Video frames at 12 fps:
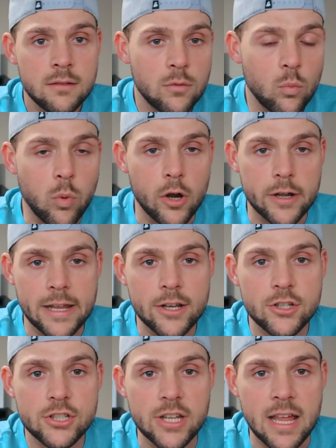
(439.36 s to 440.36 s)

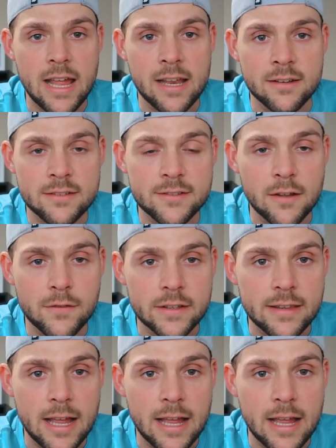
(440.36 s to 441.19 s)
wordage and stuff like